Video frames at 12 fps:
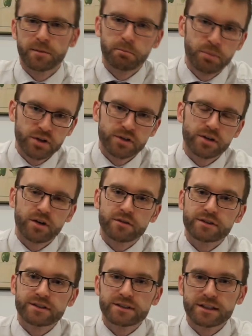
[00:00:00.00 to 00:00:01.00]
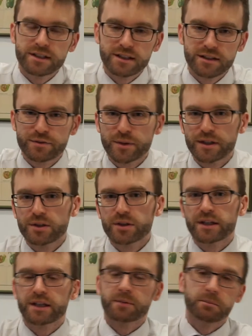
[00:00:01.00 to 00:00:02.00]
But obviously if we're
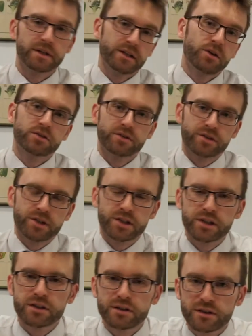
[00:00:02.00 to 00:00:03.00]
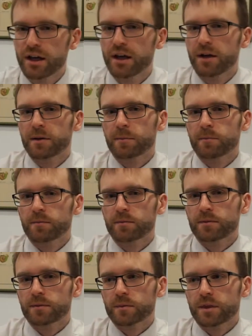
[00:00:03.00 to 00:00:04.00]
looking beyond Earth,
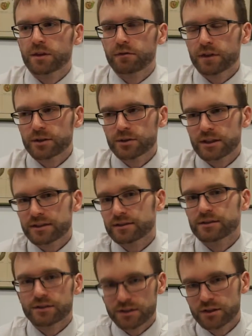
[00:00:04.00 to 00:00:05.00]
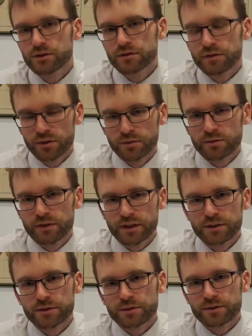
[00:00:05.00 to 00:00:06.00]
the field isn't a uniform
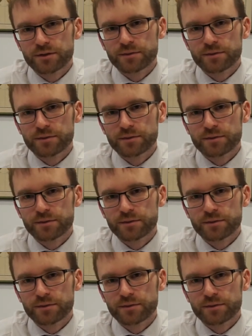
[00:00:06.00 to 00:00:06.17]
field.